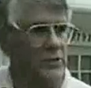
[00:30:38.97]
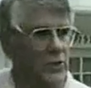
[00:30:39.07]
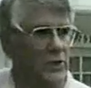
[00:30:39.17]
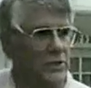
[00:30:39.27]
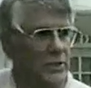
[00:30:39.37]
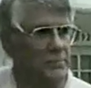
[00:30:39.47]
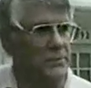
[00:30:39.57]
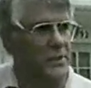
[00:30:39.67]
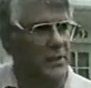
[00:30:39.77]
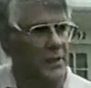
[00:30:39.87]
circuit
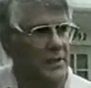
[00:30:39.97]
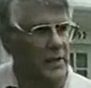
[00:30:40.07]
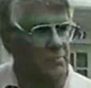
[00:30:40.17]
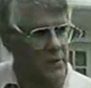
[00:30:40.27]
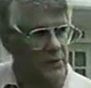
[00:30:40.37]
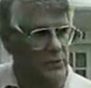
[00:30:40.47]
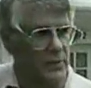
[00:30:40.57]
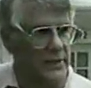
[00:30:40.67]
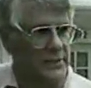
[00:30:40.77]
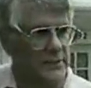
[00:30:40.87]
chips that
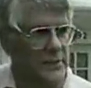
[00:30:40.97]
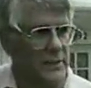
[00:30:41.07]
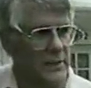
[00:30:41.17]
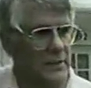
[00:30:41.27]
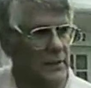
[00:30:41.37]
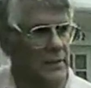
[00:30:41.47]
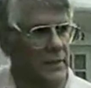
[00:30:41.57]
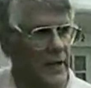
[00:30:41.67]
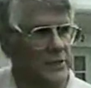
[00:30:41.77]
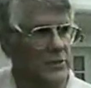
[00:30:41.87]
miniaturizes the, the
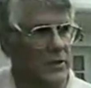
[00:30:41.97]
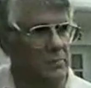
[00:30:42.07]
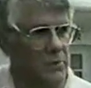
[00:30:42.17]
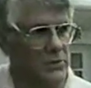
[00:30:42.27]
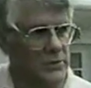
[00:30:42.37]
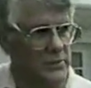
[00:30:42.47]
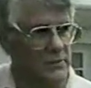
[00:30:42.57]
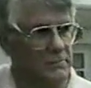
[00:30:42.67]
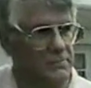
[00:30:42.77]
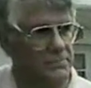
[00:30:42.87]
hydrogen computer system.